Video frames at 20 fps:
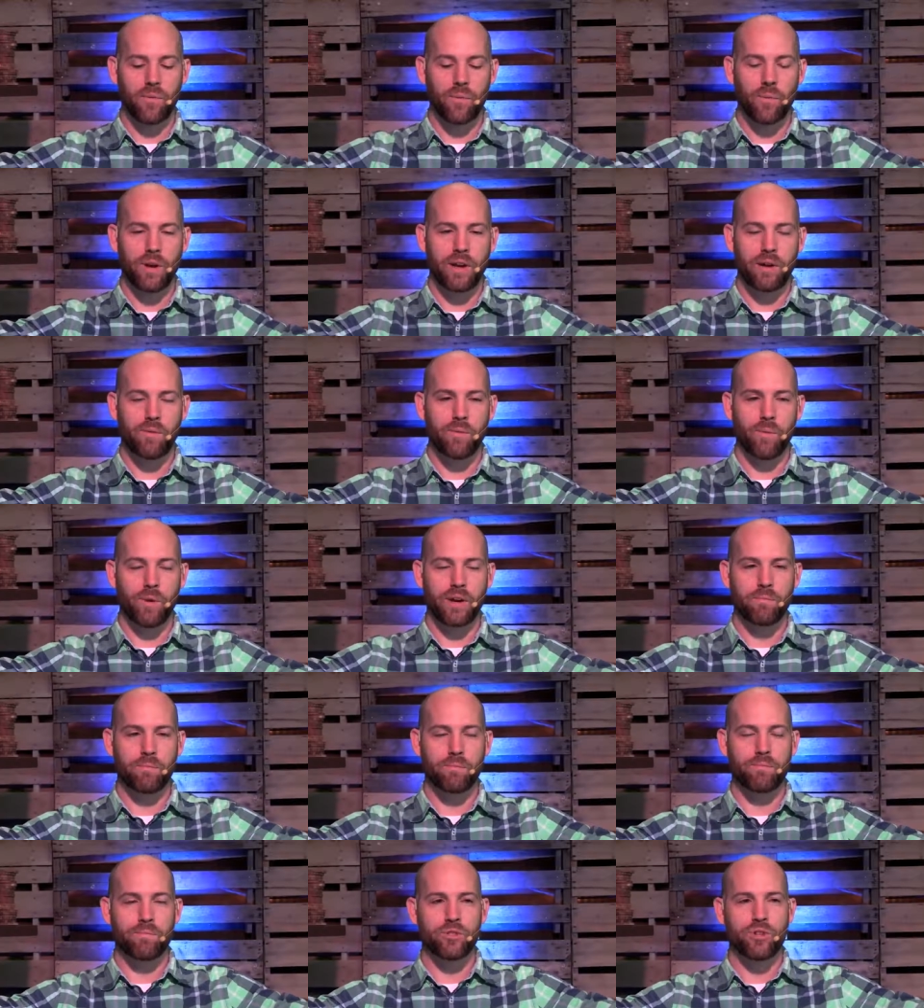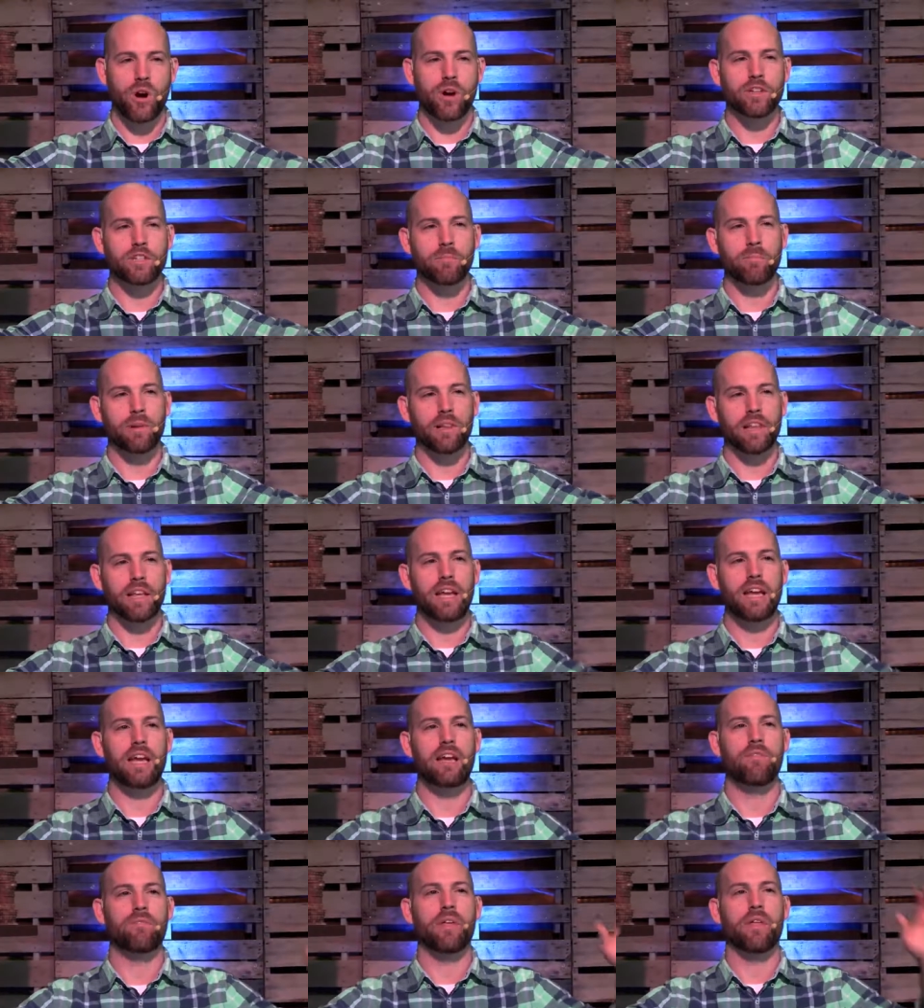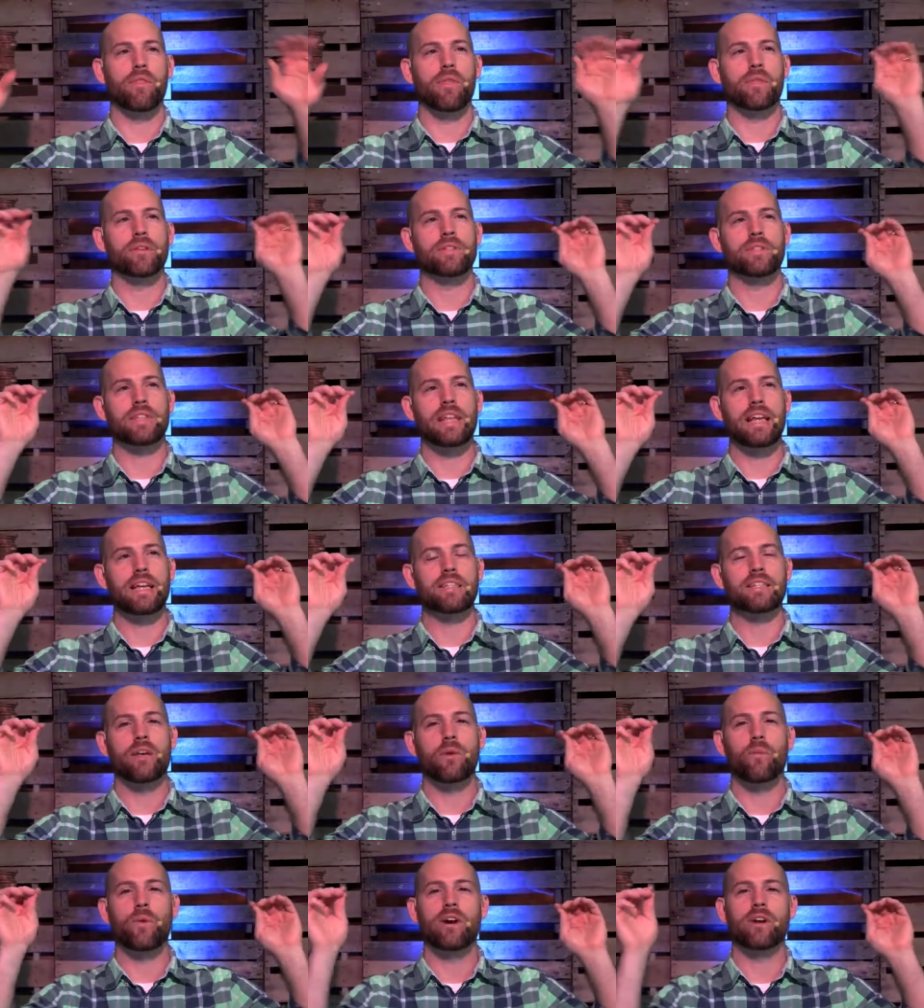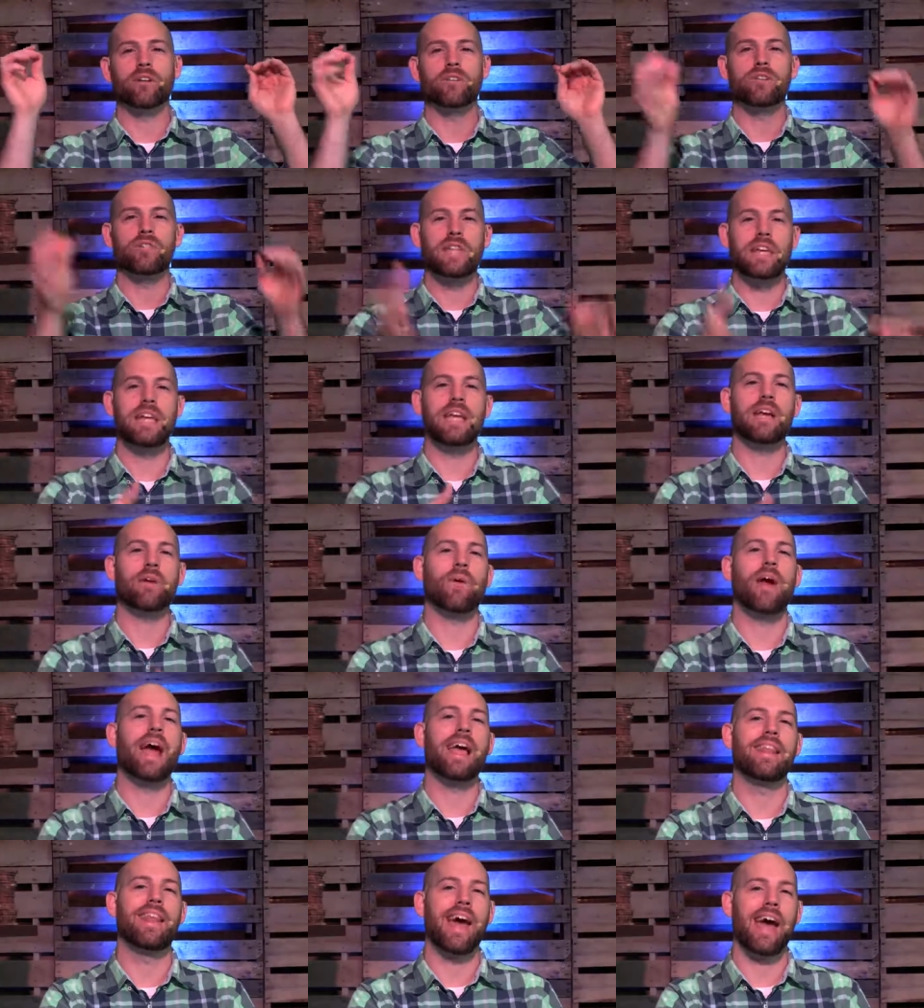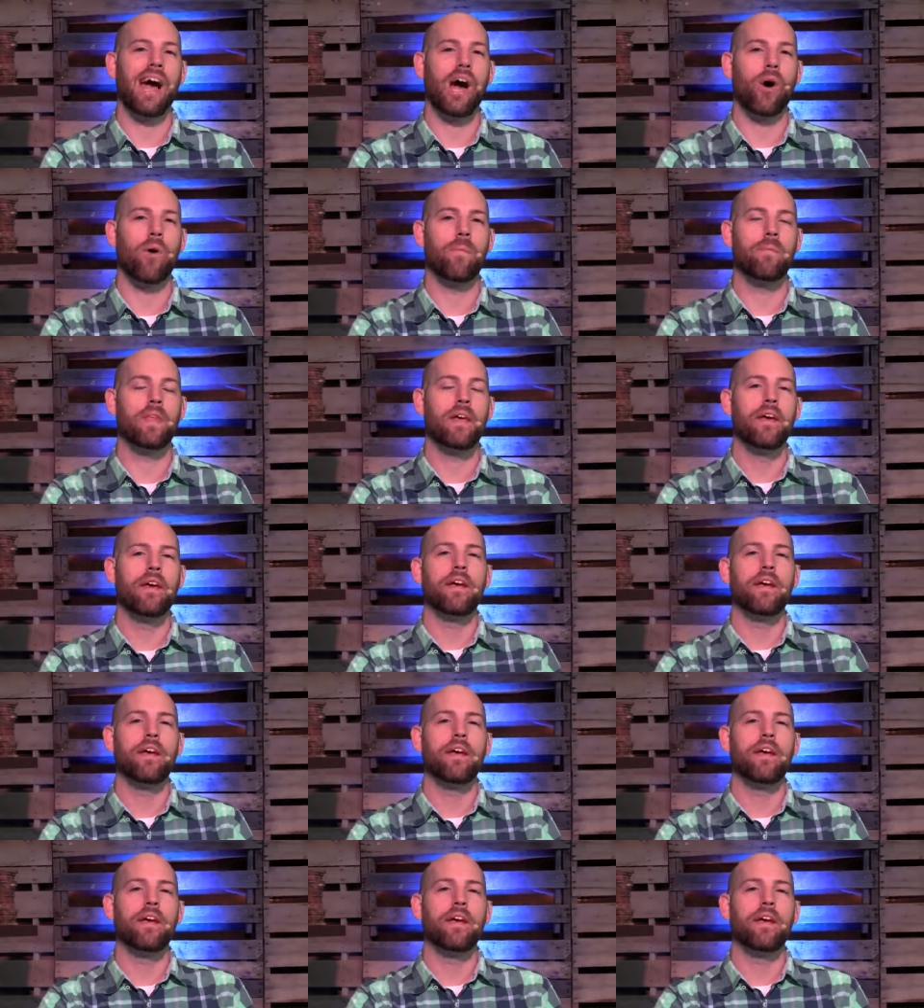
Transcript: we we start to believe that the things that we are seeing right now,